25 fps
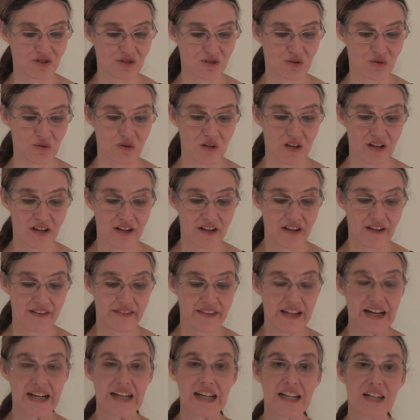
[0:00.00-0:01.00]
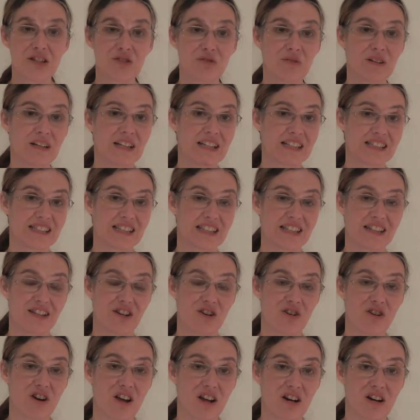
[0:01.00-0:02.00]
So they need to realize that
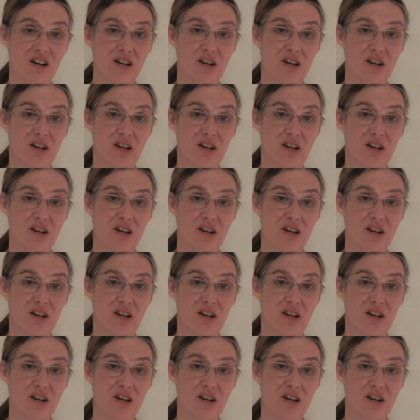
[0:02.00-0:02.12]
they're not